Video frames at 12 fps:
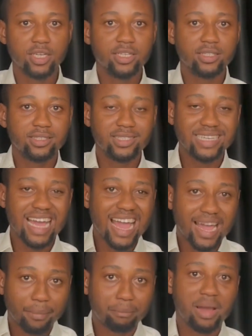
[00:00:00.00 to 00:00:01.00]
The
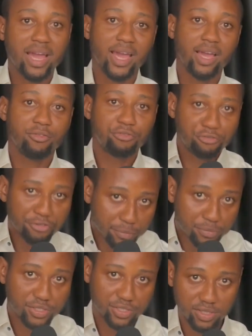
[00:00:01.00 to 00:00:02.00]
Ekpe
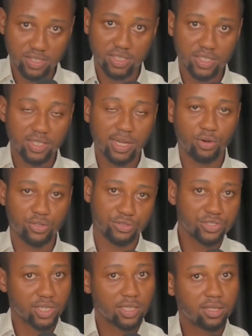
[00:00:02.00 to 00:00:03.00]
Film City that was
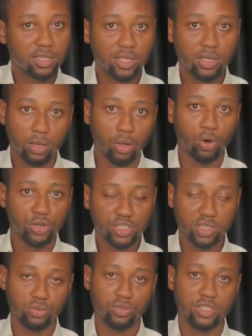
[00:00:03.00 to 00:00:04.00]
recently
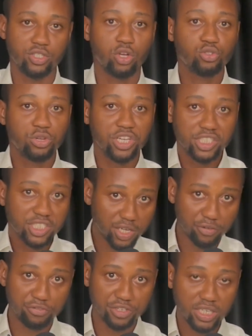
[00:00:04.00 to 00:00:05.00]
launched is also a
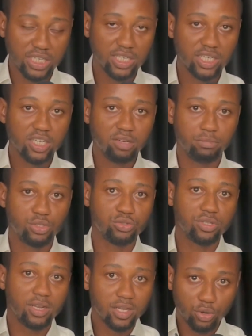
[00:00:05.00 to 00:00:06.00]
JV
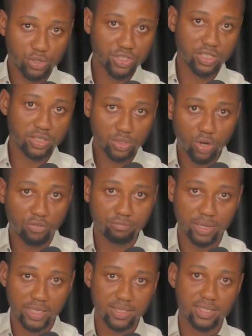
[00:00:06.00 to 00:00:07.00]
between the Lagos State
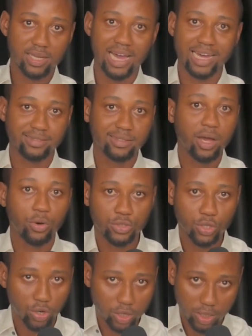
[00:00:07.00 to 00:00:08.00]
government and Del
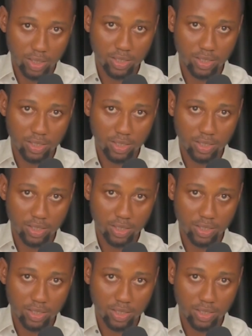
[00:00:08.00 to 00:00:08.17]
York.